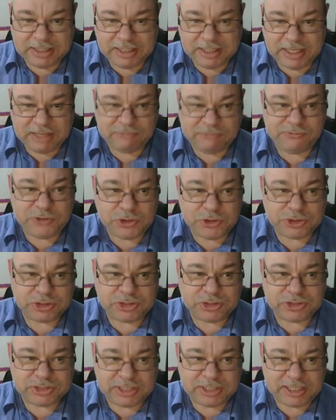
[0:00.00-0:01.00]
Infusion
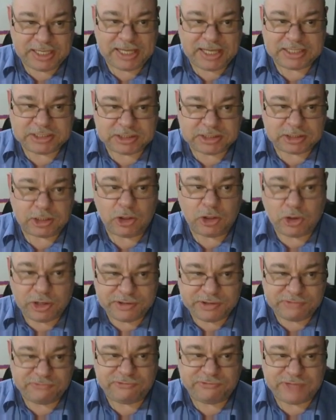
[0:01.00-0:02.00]
because it lasts longer
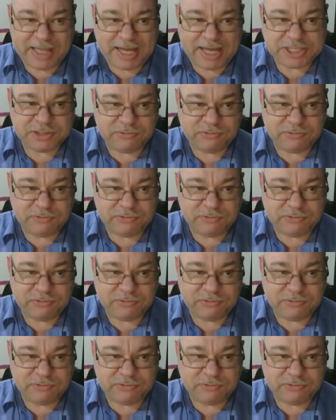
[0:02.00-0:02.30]
than Flash